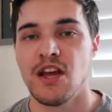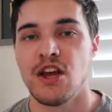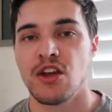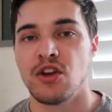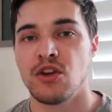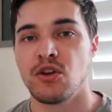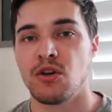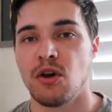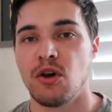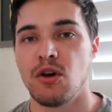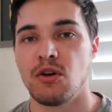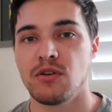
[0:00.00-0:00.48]

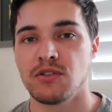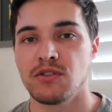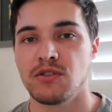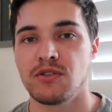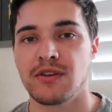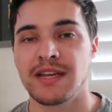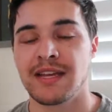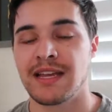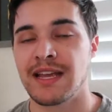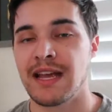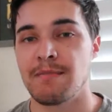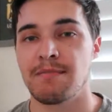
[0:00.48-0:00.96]
You're also
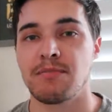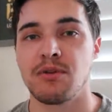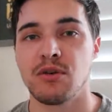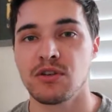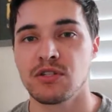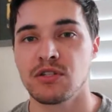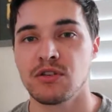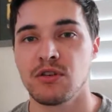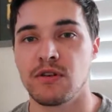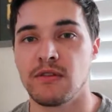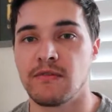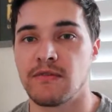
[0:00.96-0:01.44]
gonna get
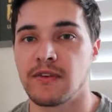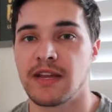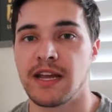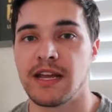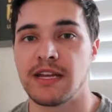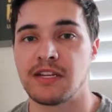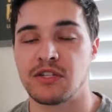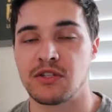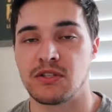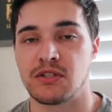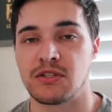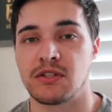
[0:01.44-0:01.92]
push
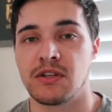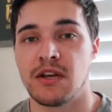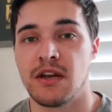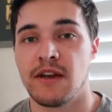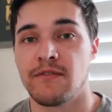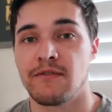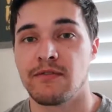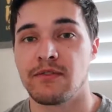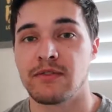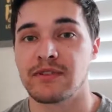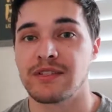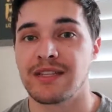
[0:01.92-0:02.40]
notifications
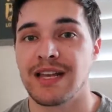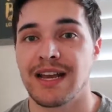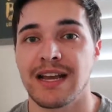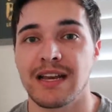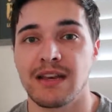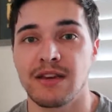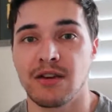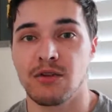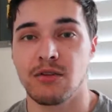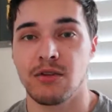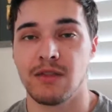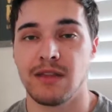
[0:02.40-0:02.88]
for
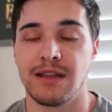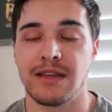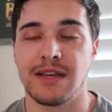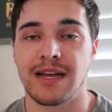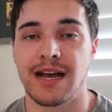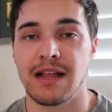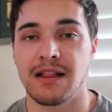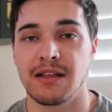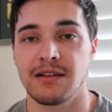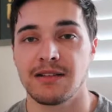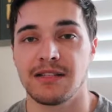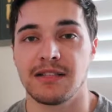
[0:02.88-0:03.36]
technical
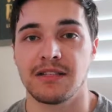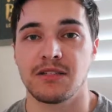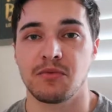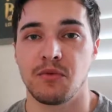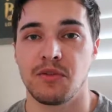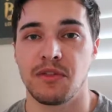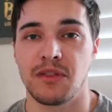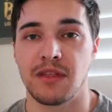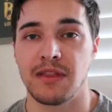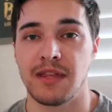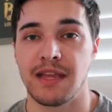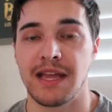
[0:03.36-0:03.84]
analysis
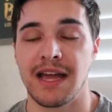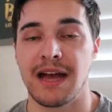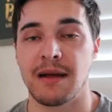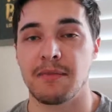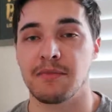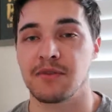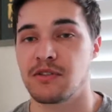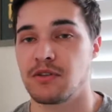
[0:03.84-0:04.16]
within the app.